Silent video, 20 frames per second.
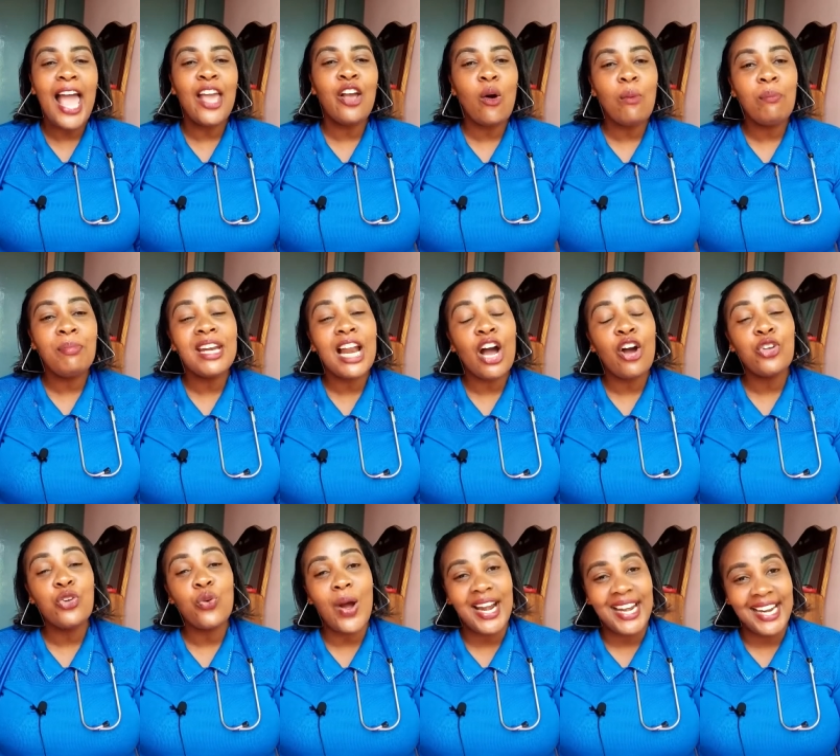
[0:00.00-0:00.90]
I hope now
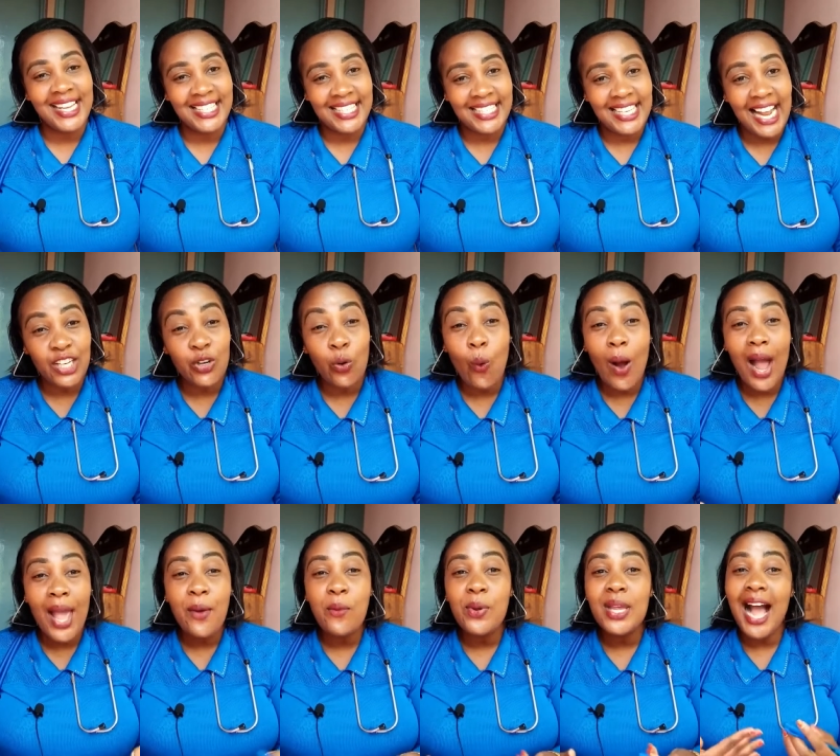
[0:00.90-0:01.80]
you understand
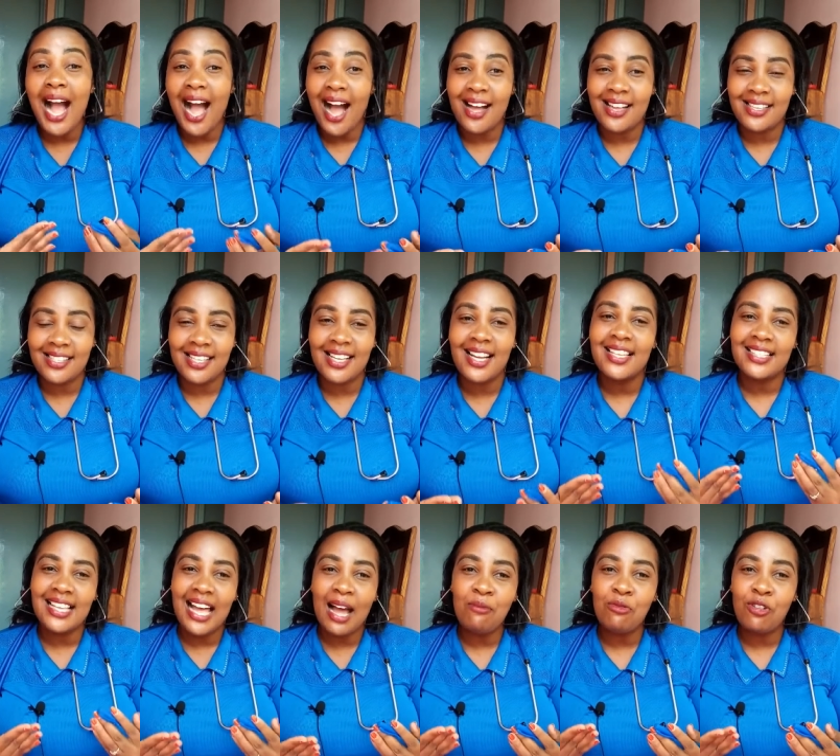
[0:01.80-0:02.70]
why we ask
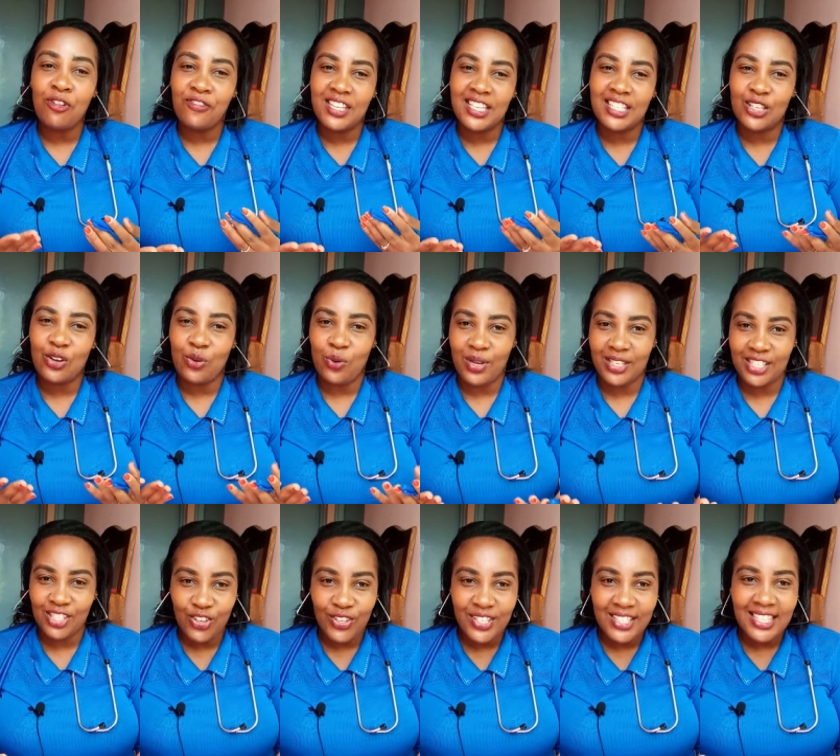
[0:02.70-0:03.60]
some of these
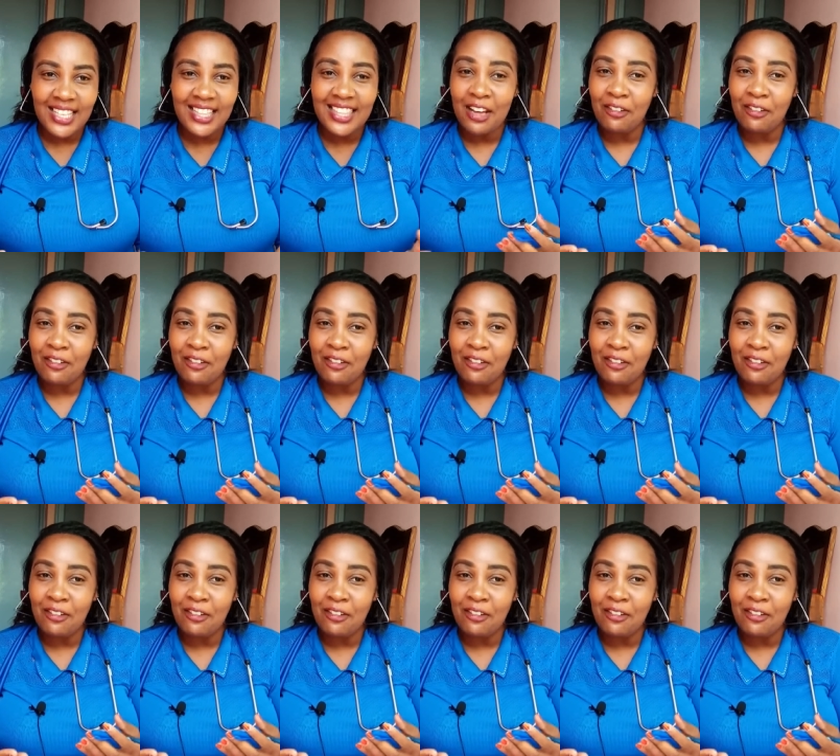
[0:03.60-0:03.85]
questions.